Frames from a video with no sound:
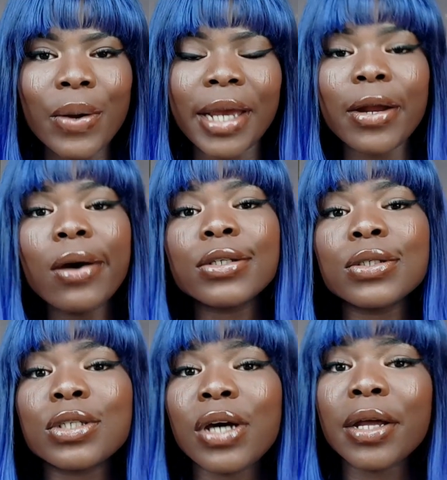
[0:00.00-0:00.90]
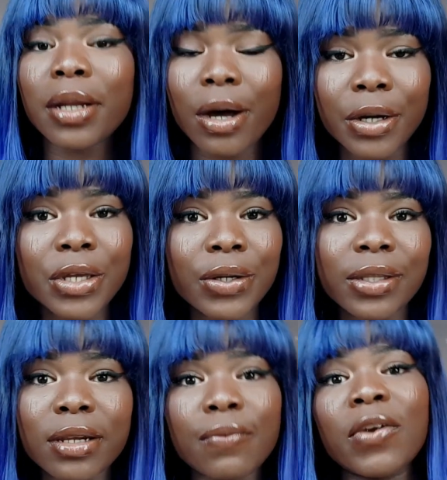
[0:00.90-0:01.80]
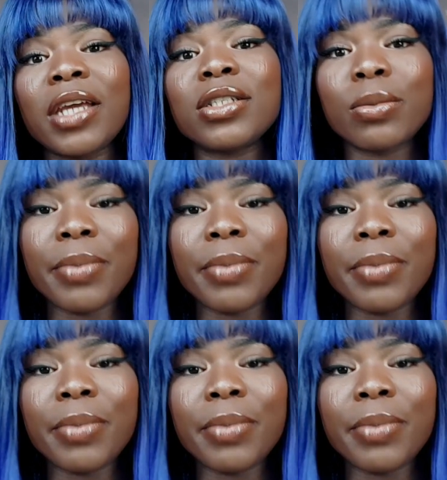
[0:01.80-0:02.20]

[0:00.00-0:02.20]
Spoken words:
and also turn on your notification